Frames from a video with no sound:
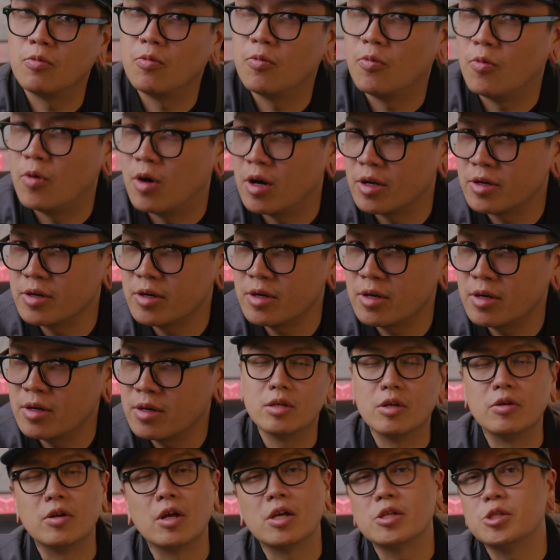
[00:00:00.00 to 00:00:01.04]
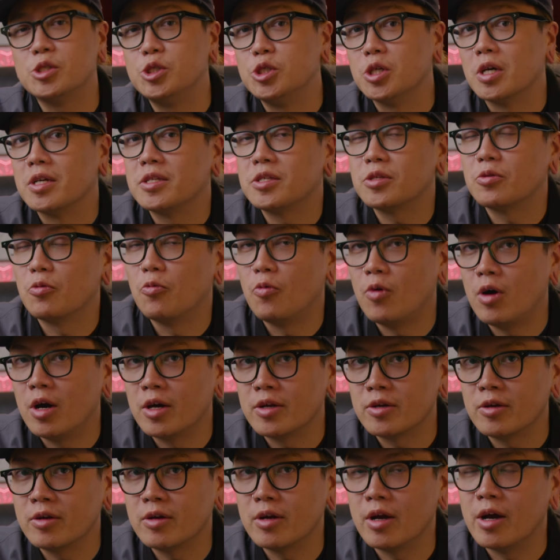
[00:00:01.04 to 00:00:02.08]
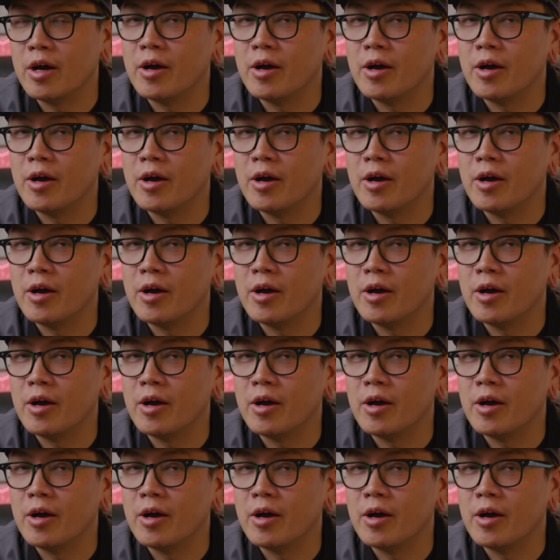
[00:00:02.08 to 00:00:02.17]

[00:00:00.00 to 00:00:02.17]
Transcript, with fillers: water? No, not just water.